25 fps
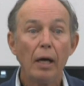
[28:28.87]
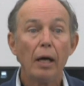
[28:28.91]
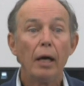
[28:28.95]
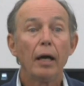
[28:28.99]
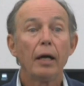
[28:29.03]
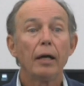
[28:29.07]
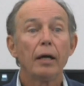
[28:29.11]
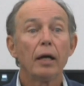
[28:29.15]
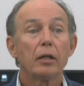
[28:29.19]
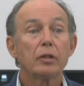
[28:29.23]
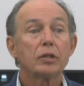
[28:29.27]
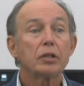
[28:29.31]

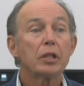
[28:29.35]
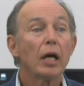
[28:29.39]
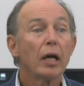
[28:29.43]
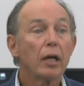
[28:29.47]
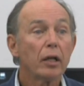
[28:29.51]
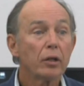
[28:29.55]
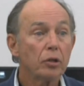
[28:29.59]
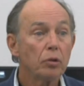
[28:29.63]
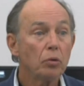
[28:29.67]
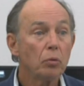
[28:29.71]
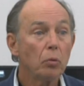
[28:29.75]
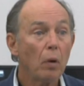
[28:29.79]
And I'll
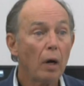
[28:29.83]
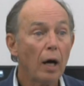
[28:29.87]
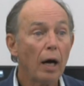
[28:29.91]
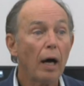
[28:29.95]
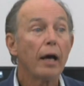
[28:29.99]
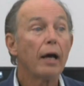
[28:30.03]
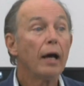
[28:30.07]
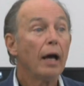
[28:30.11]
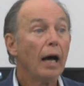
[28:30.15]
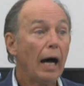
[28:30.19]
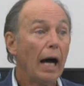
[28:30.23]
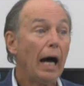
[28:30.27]
tell you
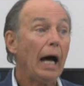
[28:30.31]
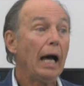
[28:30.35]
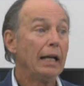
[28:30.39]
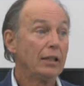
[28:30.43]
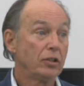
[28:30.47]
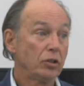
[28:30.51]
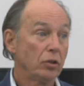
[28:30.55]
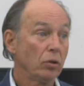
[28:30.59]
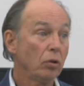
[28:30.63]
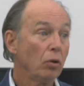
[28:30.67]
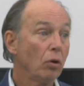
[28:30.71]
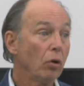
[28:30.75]
why.
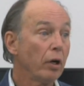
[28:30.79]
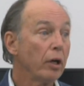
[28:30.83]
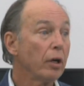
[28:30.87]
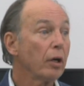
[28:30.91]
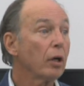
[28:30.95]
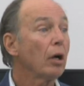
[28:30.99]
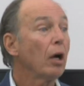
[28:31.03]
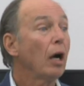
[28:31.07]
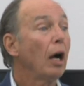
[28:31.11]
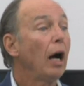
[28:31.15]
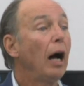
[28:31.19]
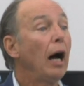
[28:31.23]
As a
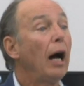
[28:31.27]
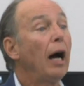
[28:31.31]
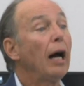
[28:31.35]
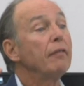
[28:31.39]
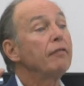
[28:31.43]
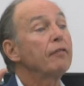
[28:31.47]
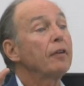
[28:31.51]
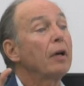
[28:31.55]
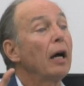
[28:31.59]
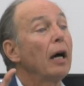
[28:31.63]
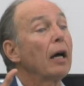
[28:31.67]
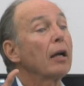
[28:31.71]
lawyer,
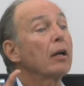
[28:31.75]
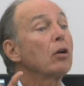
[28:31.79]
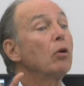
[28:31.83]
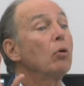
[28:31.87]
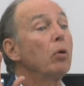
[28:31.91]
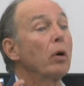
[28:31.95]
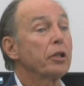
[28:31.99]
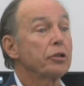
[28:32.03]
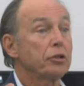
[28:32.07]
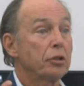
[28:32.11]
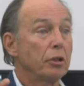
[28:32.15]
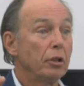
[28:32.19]
I've got a
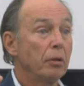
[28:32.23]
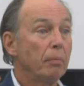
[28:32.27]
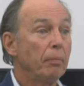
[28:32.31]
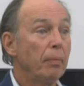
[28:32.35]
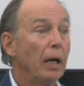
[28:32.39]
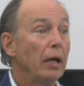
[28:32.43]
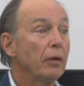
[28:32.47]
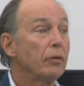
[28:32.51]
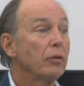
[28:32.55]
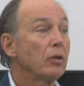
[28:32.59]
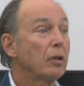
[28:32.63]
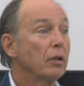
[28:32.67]
question
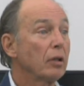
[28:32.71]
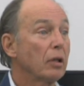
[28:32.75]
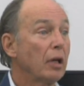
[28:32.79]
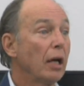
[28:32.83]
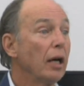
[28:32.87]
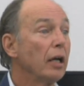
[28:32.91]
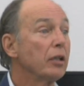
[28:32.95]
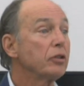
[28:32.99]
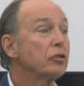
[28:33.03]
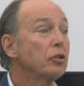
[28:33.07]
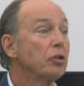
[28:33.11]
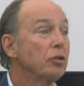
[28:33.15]
about the
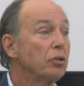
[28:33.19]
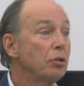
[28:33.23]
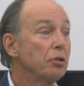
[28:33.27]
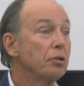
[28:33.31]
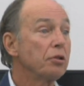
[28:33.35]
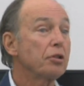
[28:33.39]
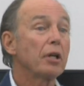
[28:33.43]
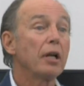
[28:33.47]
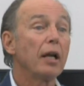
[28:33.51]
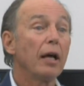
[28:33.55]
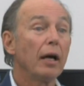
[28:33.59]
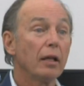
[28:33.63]

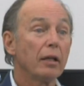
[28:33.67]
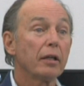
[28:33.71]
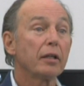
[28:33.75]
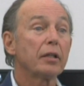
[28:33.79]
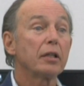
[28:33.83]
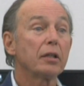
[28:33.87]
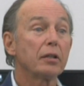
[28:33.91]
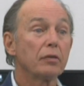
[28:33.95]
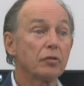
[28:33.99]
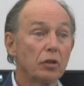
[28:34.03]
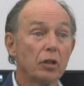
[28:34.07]
constitutionality of